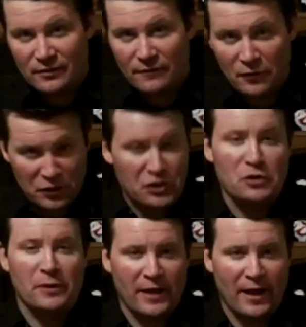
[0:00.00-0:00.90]
for a
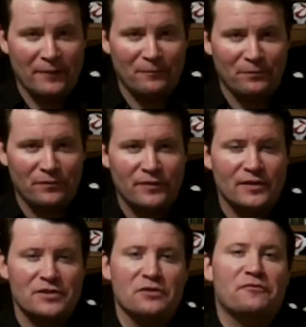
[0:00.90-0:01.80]
Q&A.
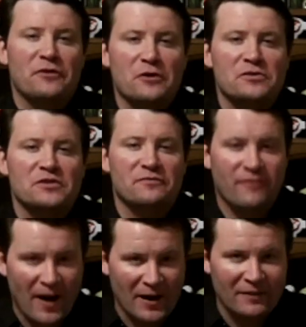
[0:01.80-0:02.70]
So Fears has
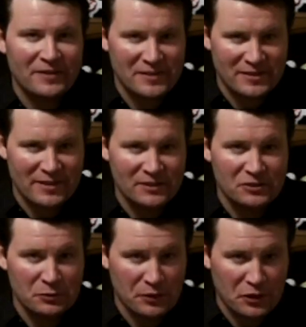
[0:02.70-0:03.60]
finally decided to
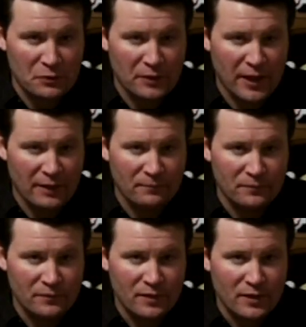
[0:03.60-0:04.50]
do a Q&A.
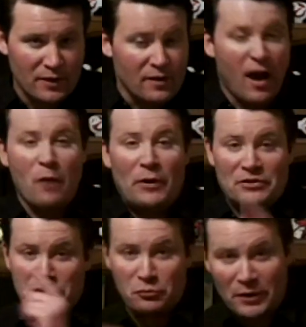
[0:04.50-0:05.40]
I went
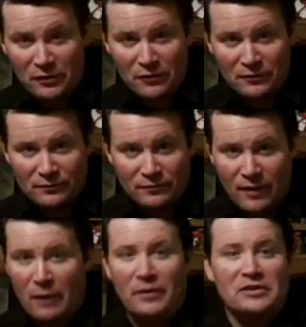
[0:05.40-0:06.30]
to Twitter,
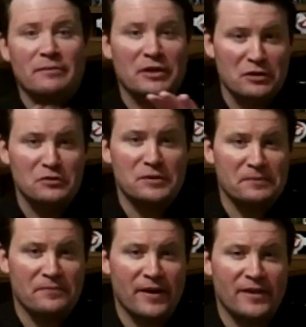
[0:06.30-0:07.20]
I went to my
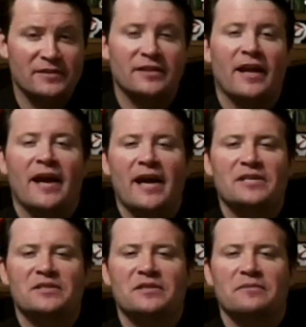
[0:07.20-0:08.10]
YouTube fans, and I
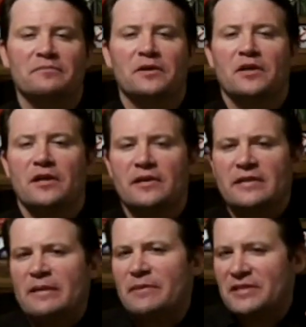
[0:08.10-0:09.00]
asked them,
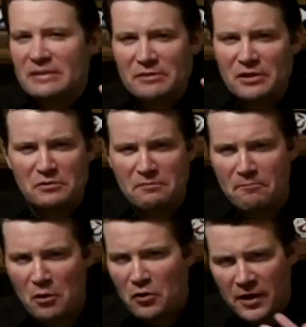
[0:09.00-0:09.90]
give me some of those
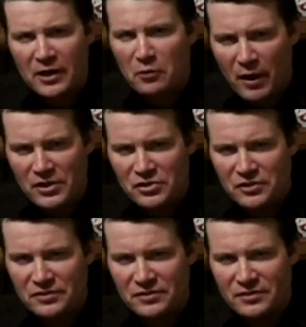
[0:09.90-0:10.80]
burning
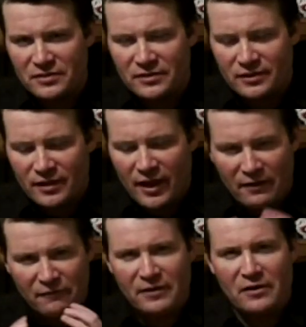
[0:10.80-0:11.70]
questions,
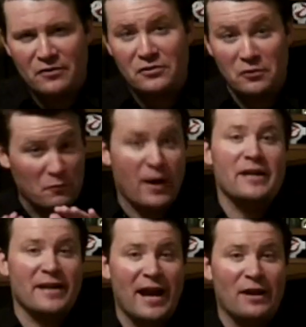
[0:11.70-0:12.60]
and Fears,
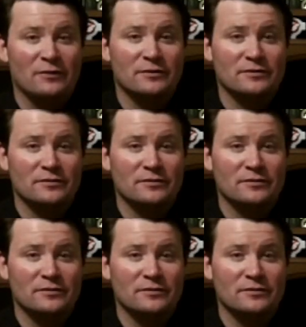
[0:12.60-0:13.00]
right now,